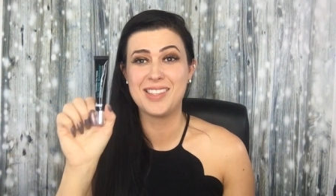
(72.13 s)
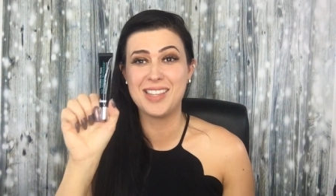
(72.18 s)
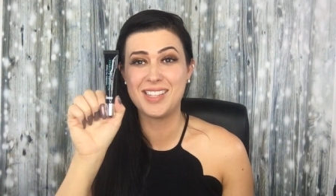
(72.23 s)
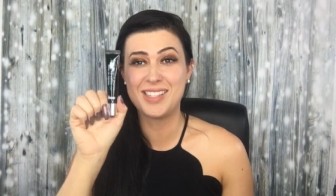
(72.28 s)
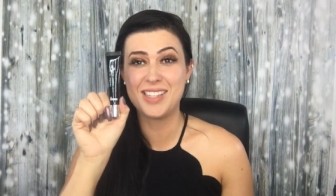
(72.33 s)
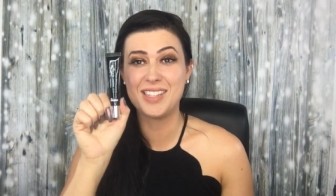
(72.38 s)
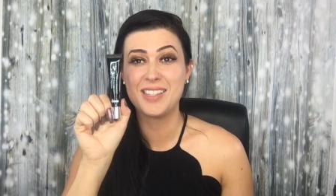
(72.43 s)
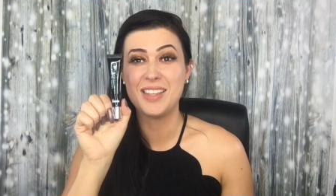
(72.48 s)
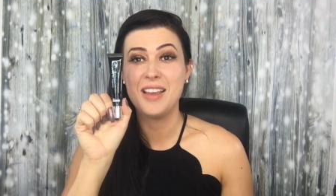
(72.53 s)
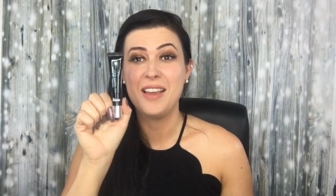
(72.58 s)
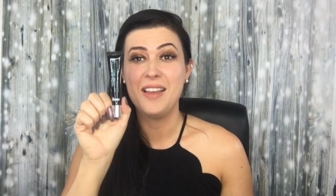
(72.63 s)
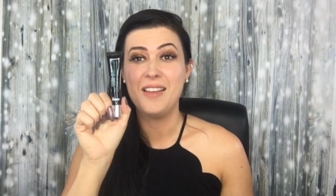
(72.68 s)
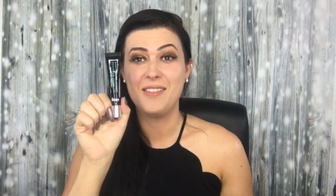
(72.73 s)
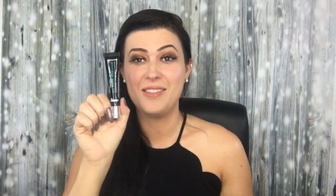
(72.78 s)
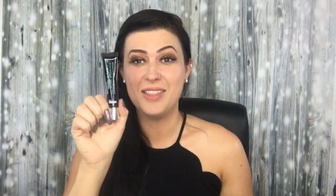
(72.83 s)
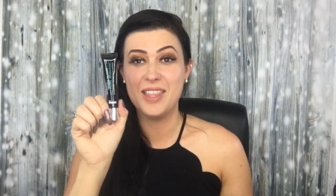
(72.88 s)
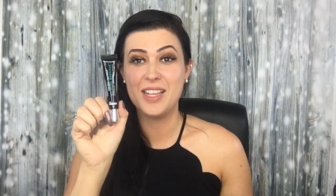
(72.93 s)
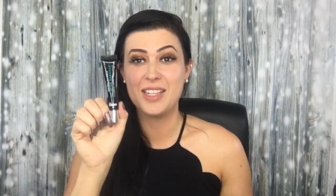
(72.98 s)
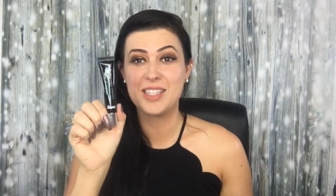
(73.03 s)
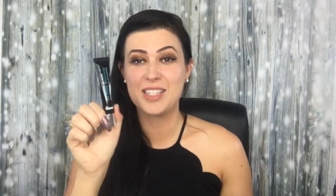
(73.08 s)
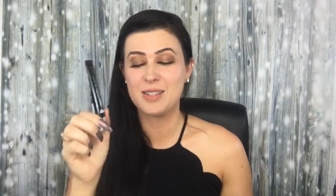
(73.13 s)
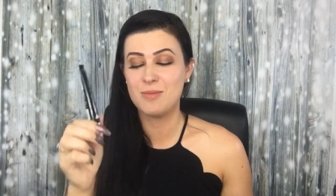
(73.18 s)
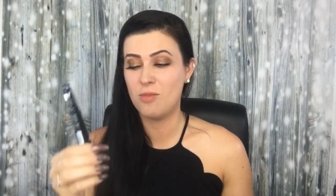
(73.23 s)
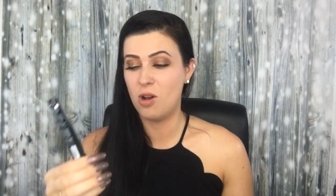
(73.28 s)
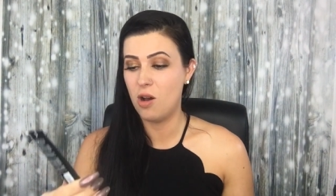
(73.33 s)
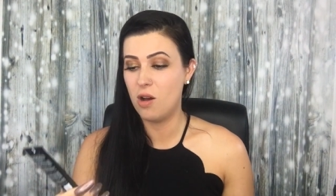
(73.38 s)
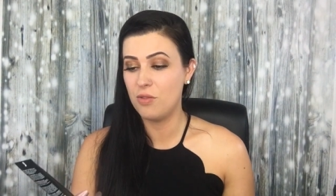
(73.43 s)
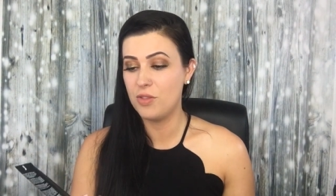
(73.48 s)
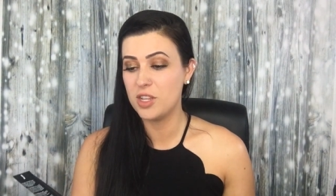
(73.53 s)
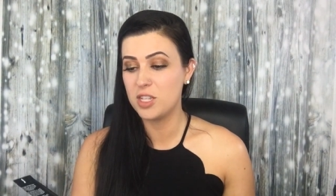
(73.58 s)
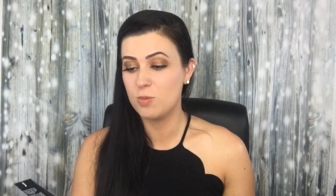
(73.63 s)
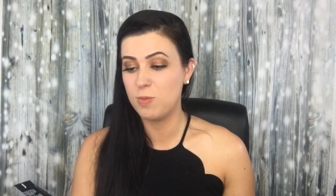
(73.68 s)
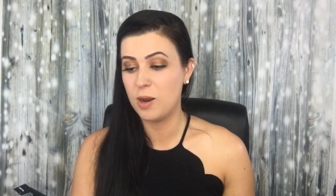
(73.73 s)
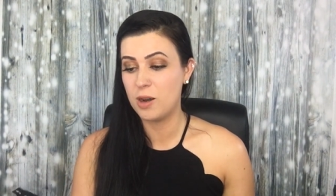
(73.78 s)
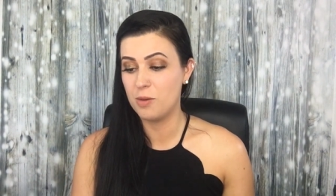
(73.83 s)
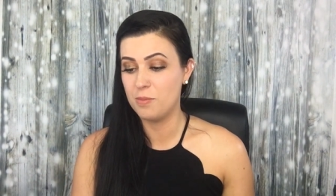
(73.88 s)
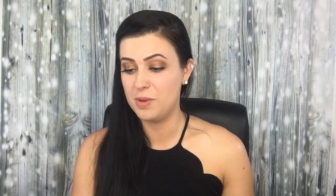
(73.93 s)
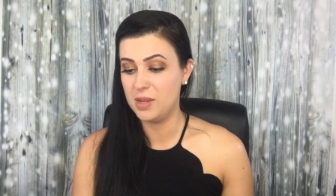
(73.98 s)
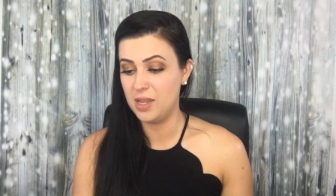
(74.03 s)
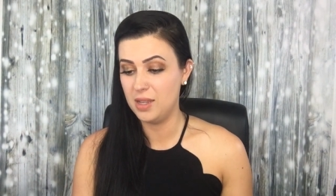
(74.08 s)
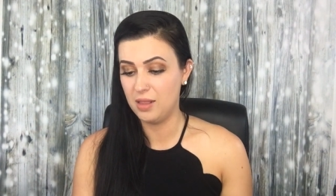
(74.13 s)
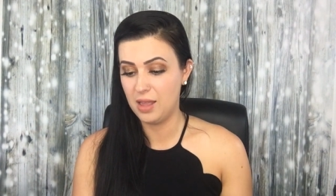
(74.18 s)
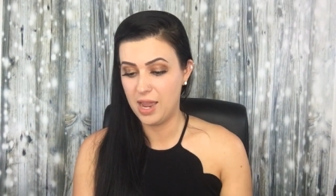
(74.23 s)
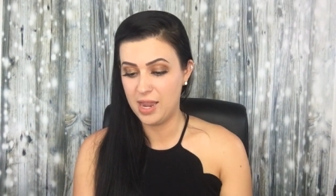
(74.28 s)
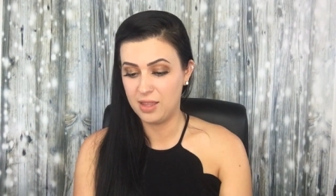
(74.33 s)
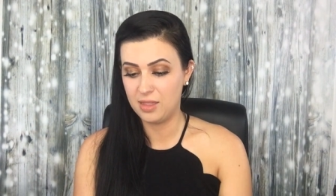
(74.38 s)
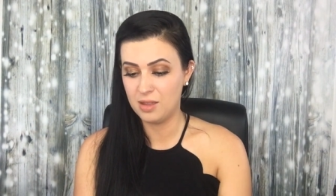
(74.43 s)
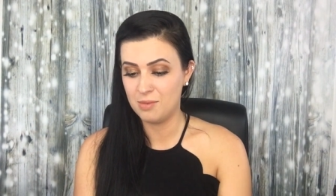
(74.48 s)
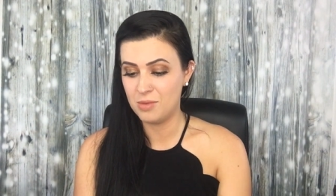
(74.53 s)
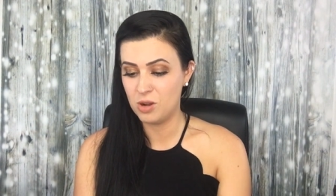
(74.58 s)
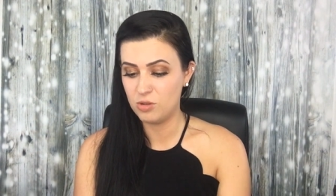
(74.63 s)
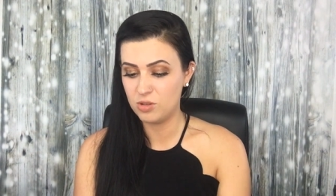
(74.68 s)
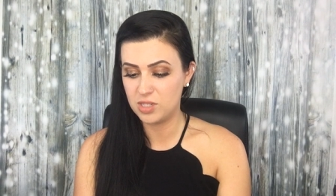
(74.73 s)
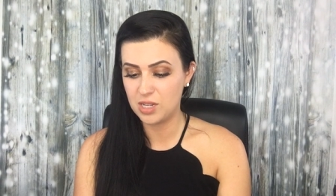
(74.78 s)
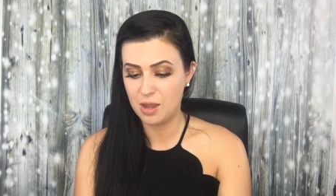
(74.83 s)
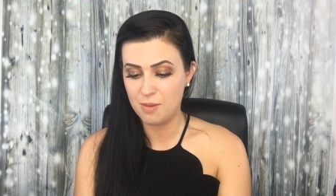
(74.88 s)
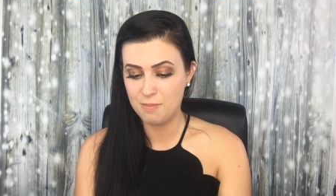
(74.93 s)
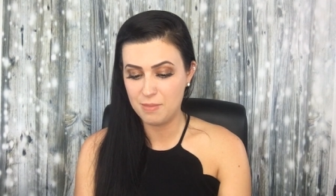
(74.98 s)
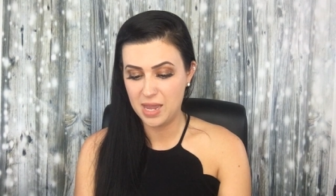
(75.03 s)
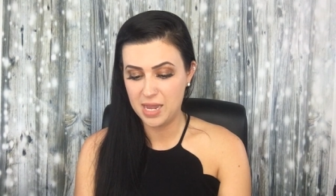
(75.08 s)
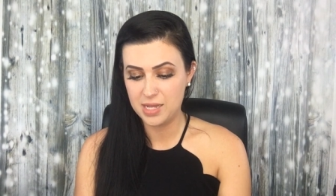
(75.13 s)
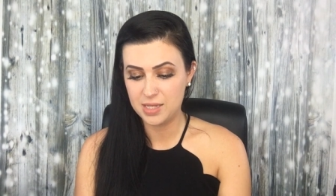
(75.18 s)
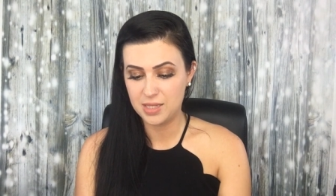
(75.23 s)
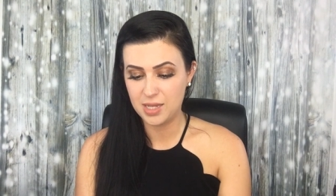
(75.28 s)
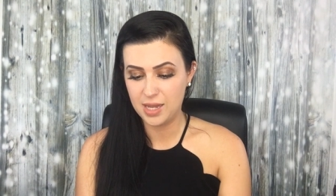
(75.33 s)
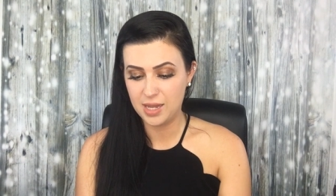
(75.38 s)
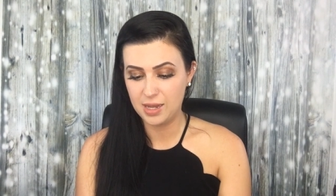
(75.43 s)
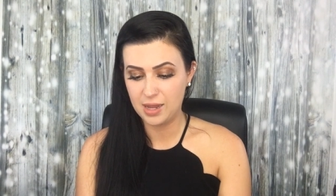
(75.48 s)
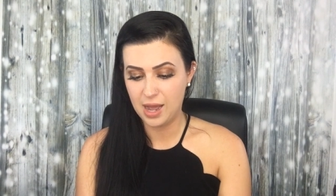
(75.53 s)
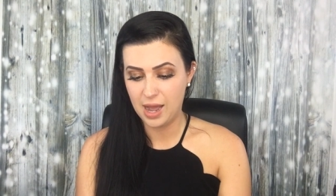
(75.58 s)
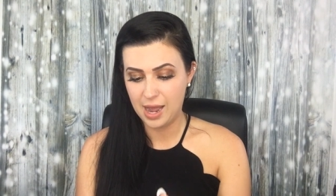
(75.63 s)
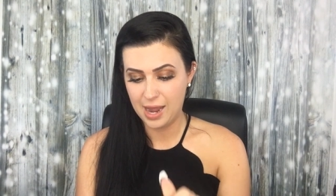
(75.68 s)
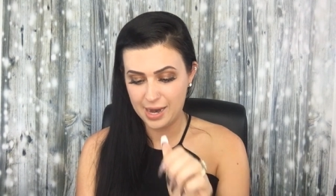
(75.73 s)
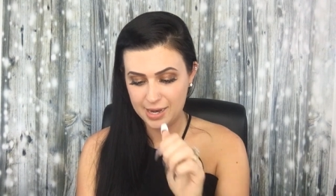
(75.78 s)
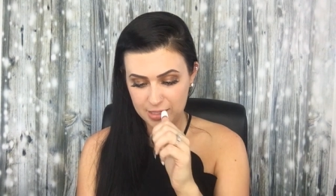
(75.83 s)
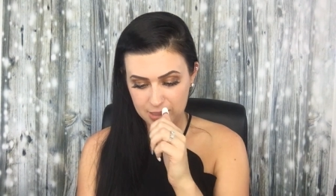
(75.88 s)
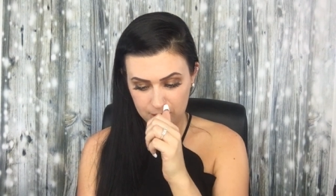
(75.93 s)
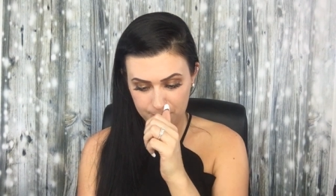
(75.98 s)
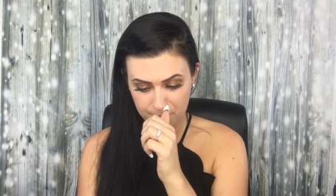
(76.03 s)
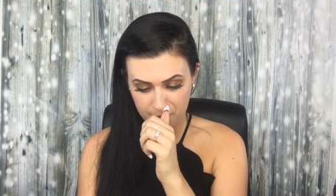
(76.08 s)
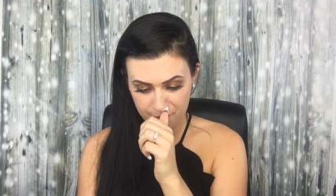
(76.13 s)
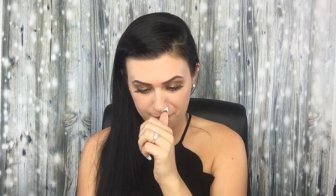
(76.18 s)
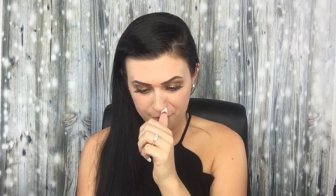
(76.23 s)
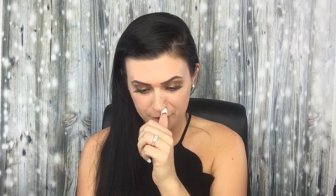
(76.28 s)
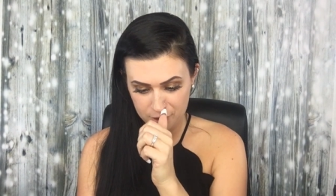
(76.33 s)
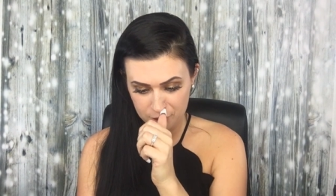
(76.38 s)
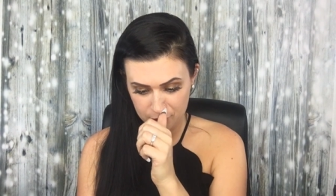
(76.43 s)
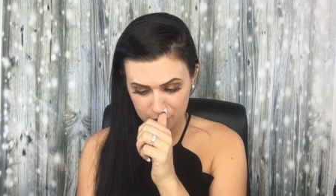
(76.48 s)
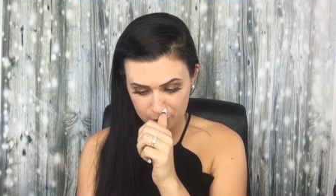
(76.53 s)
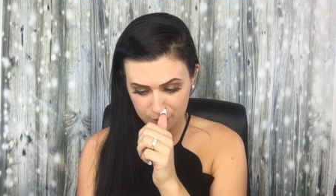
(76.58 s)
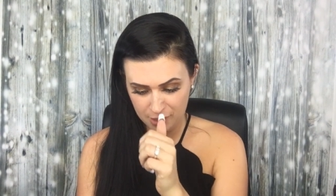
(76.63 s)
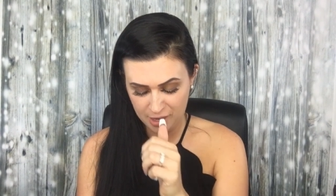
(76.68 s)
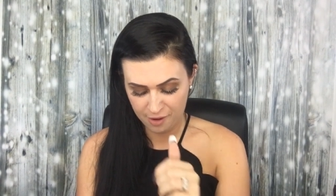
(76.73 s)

This is this small. This better be like the most amazing eye depuffing gel